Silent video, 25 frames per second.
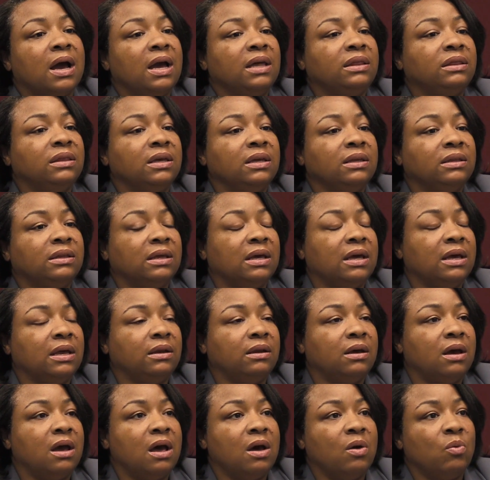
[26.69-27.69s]
I think
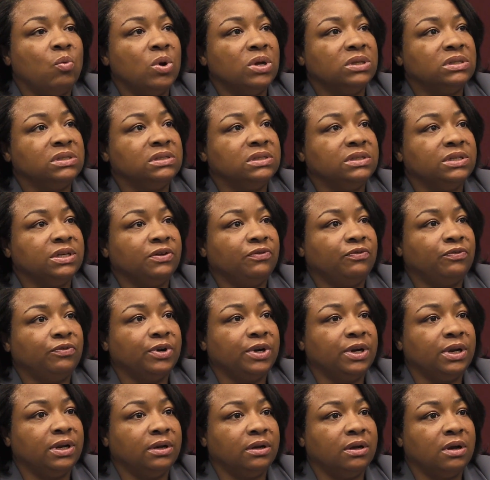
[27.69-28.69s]
that uh, what's
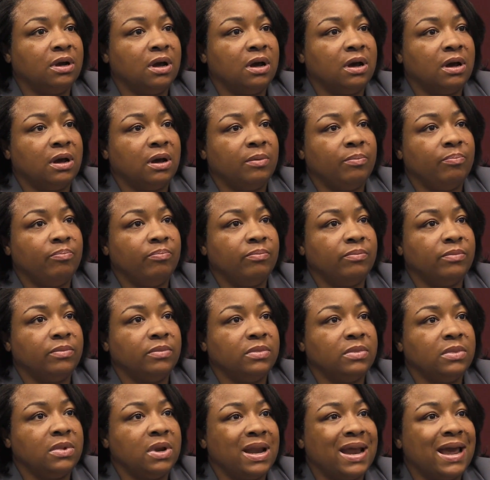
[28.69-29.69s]
different um,
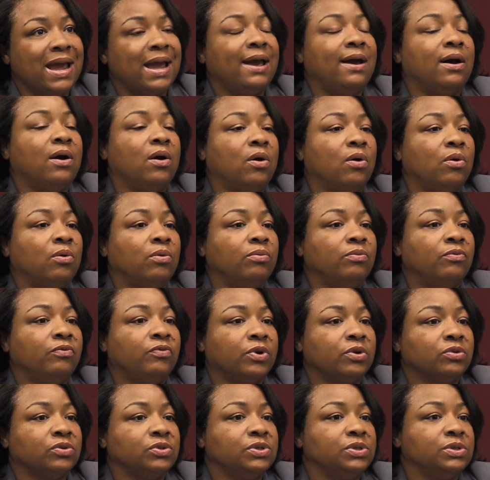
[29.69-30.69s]
now
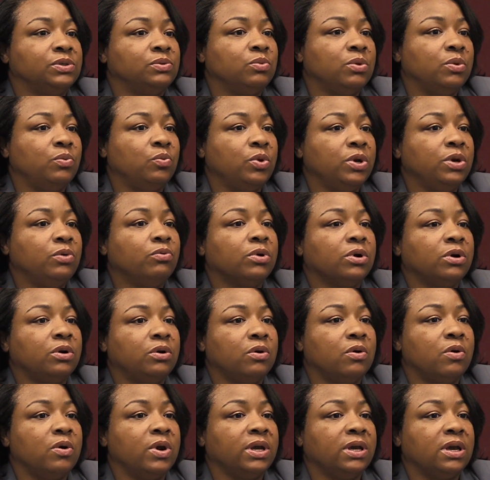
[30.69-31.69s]
versus when we were
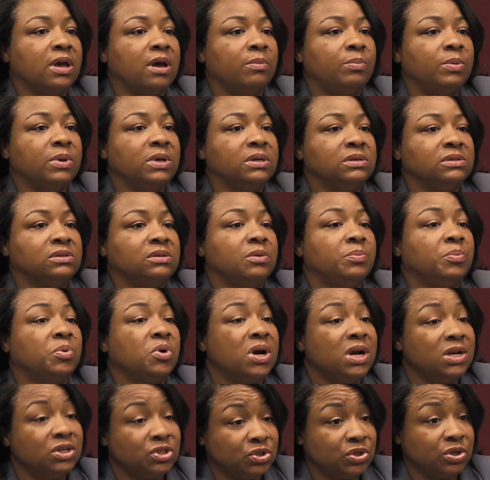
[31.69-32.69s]
growing up is the
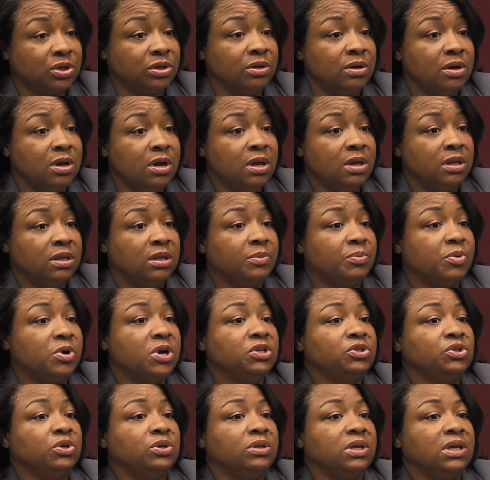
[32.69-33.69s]
pressure. The
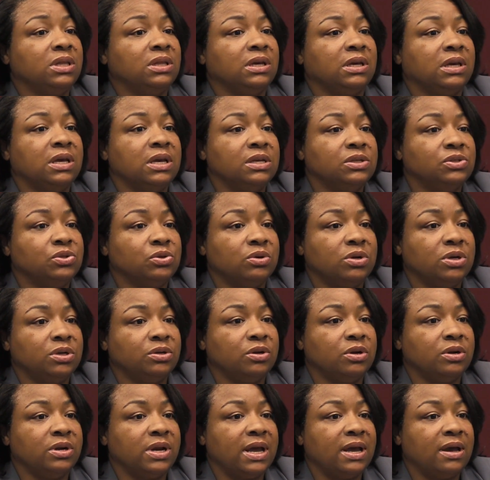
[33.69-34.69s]
pressure that the kids are
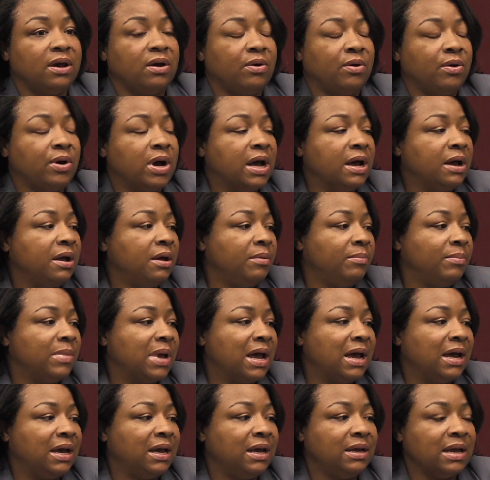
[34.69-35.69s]
under now, um,
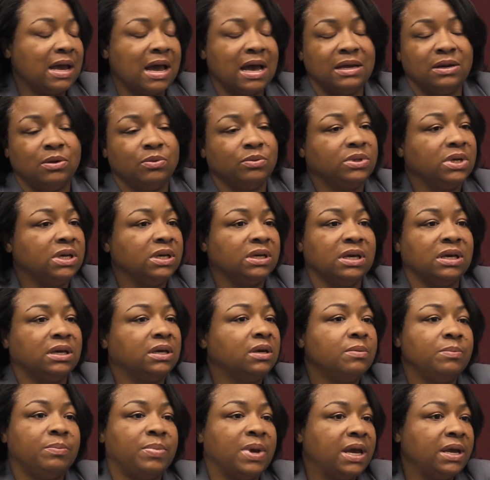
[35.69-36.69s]
I, I don't think
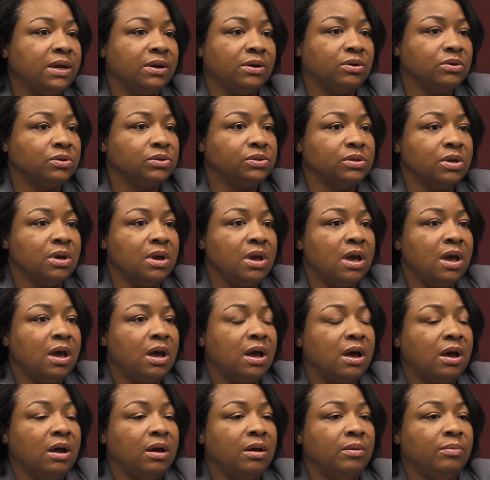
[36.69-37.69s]
it compares
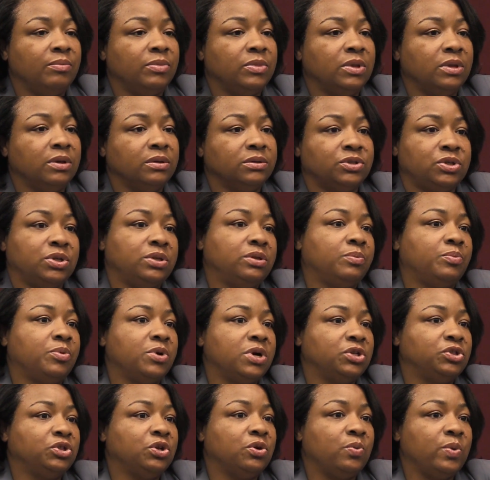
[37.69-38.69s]
um, the, to the
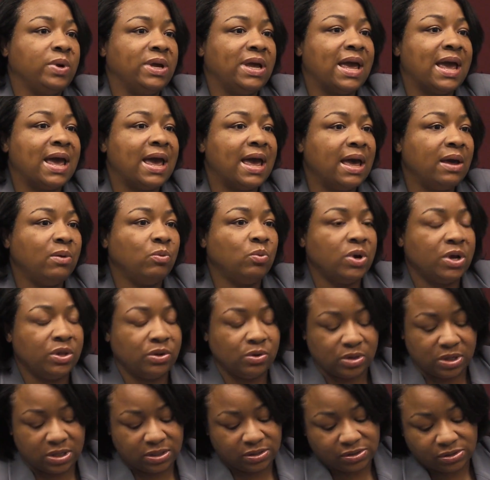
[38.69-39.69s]
pressure we had,
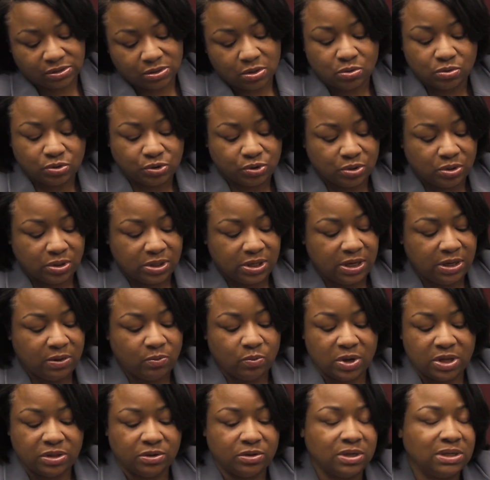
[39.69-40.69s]
whether it's socially,
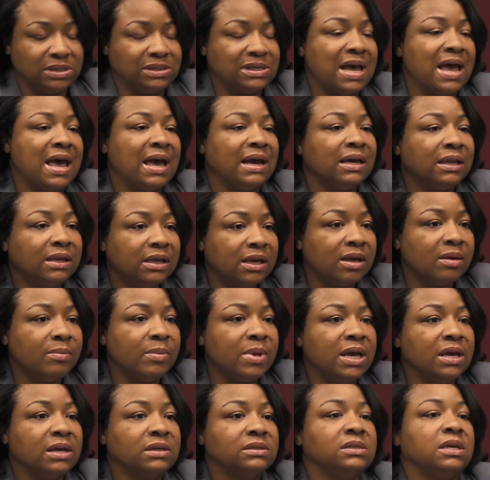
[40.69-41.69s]
whether it's
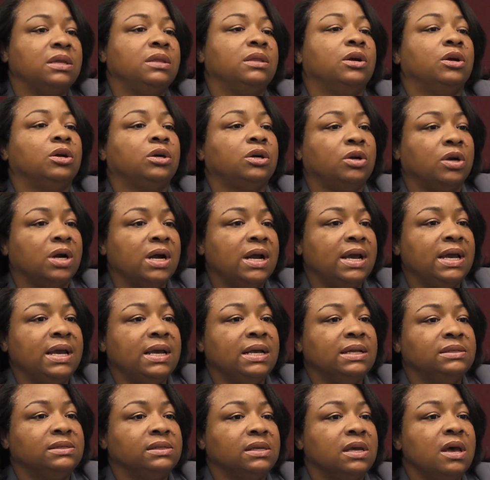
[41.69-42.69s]
academics and their
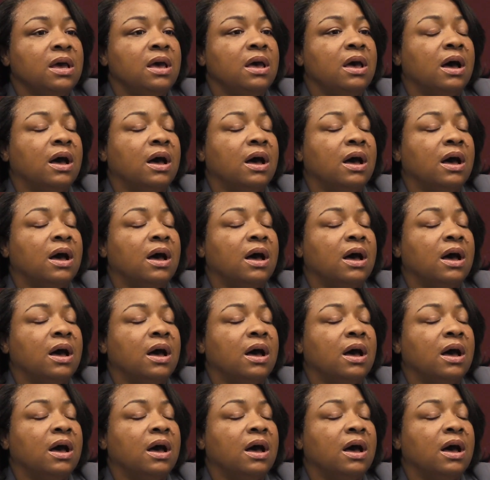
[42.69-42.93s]
grades.